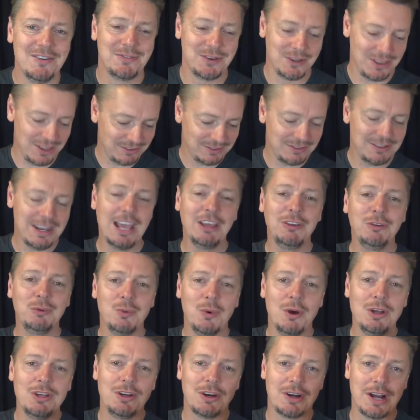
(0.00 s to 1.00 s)
For this
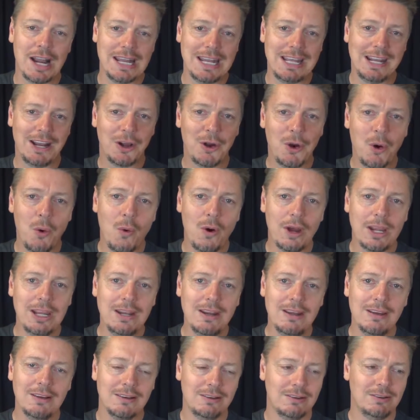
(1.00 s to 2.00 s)
next one, you're going to need a
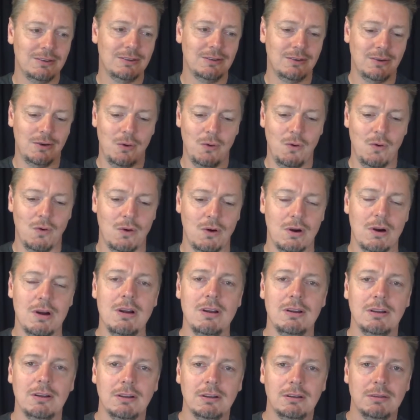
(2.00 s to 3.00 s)
coin,
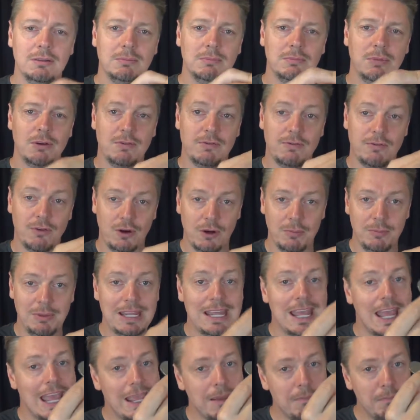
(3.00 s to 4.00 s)
or
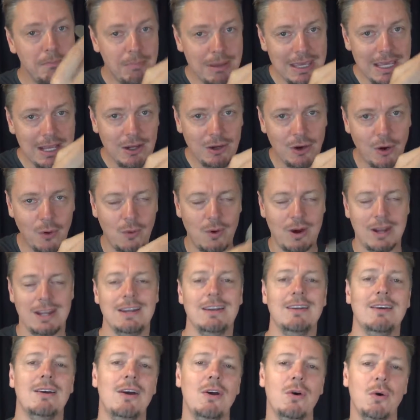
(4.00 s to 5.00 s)
preferably a big
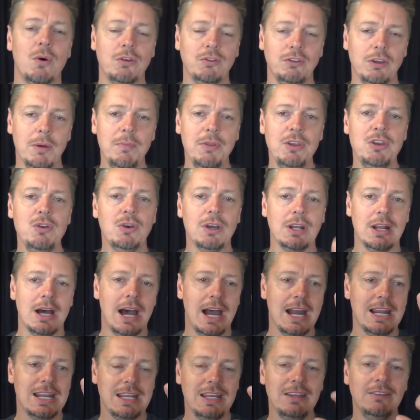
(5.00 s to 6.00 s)
coin, or something you can
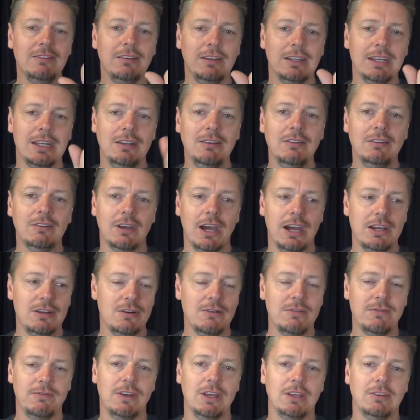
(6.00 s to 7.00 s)
hide easily inside
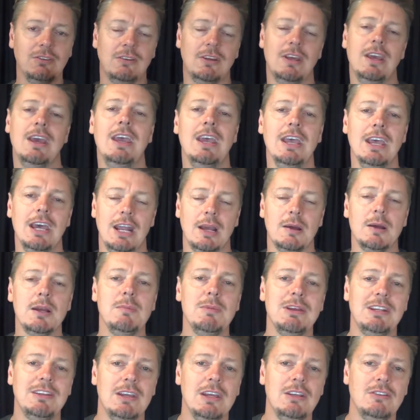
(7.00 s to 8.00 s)
your fist. And I'm going
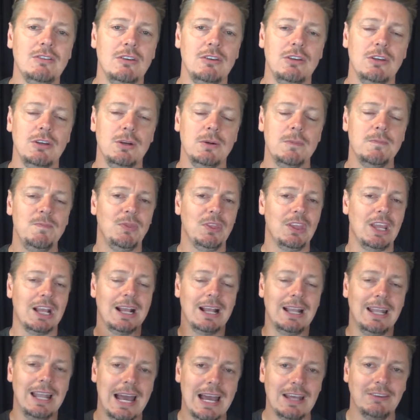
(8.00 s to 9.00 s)
to be teaching you the
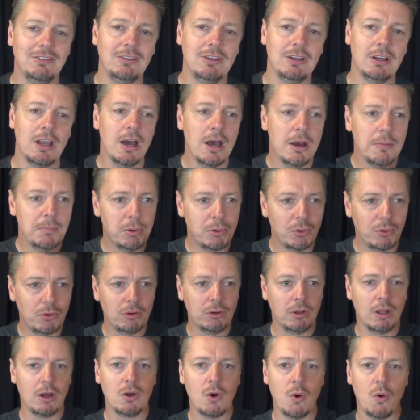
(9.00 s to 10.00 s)
classic
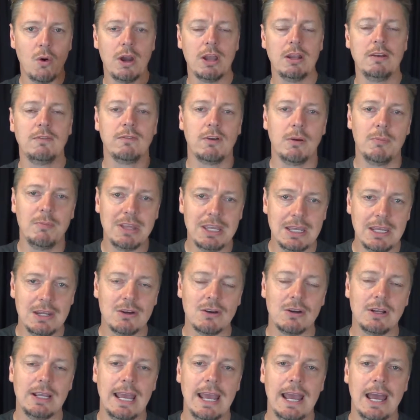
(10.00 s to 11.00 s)
pull a coin from the
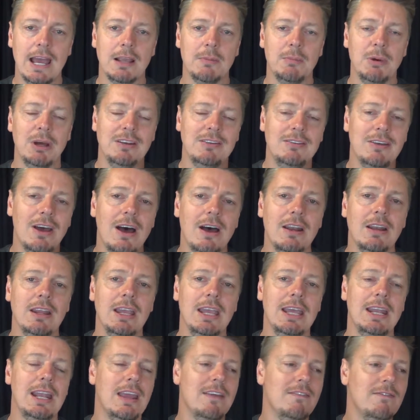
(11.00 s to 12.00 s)
ear gag, but
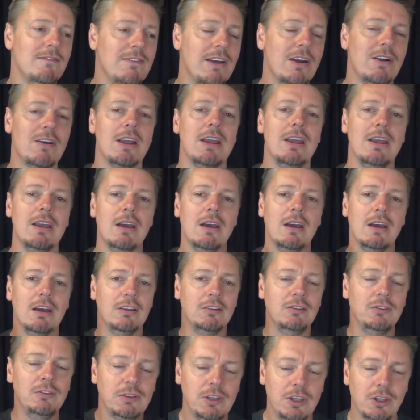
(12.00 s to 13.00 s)
done in a very
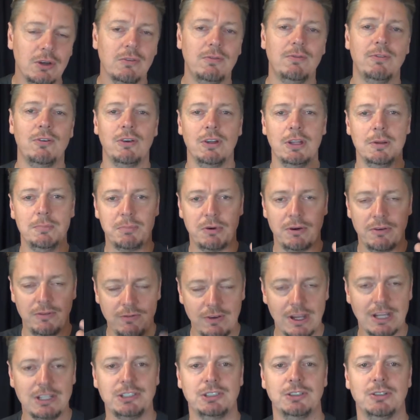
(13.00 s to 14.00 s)
skillful and
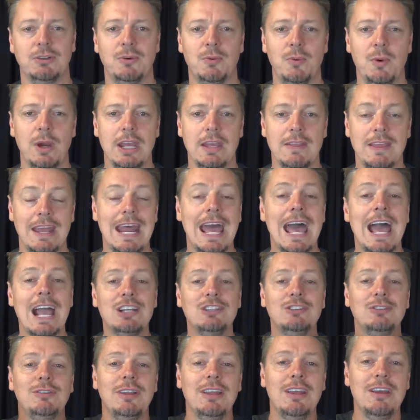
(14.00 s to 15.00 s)
professional way that
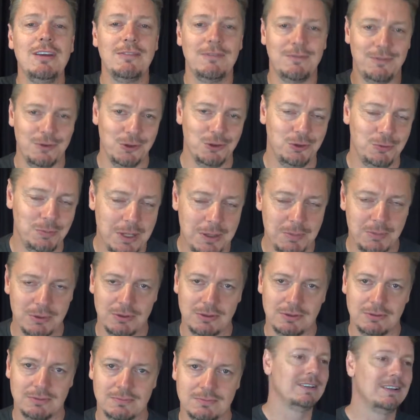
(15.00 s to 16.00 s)
actually fools
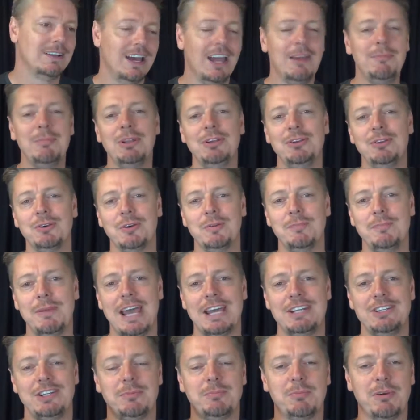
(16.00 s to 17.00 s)
people. I've been doing
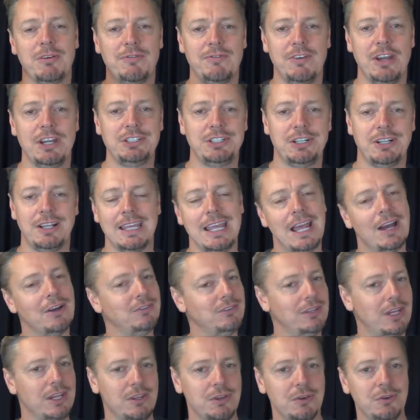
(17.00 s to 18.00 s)
magic professionally
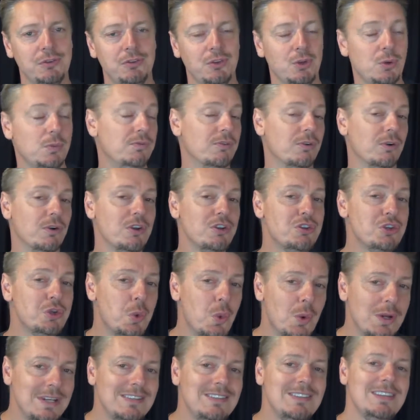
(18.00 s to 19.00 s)
outside of YouTube for
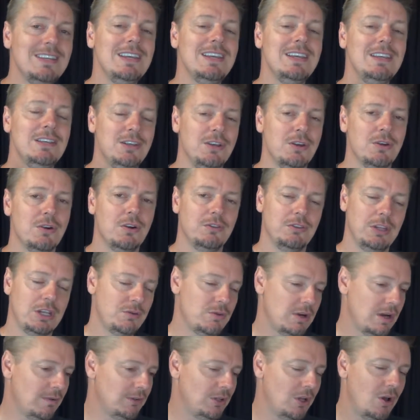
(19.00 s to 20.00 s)
20 years. I
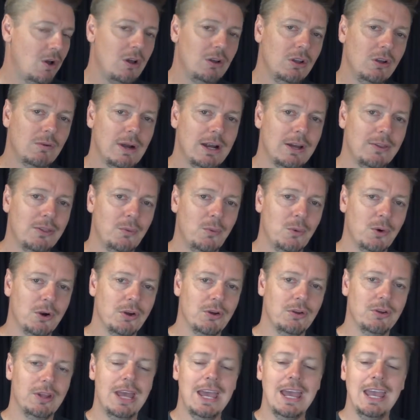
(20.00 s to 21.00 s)
travel all around the
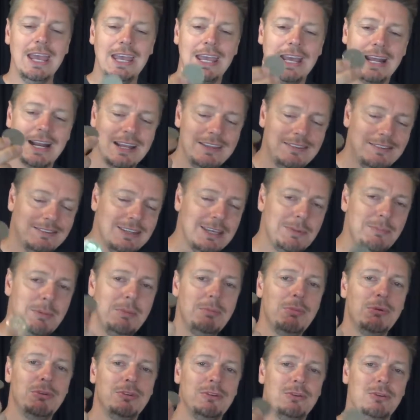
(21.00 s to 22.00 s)
world and I see
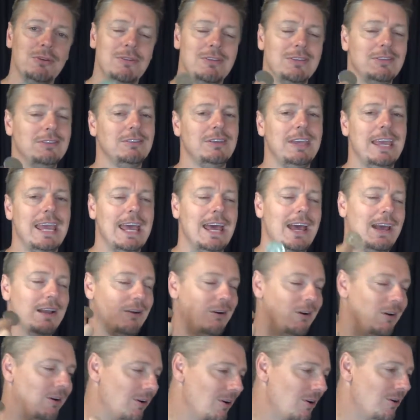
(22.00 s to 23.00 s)
people do this
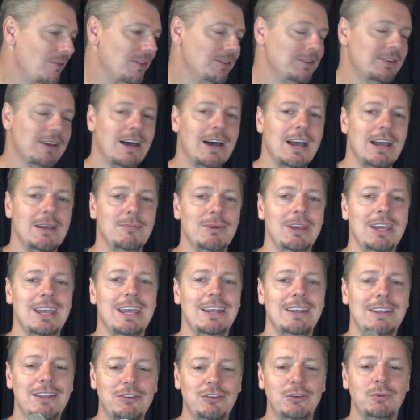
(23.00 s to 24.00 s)
gag all the time,
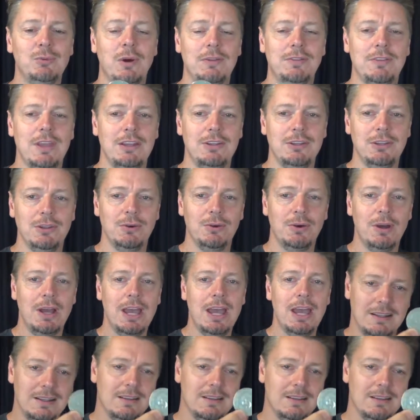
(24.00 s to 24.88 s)
and this is what they do.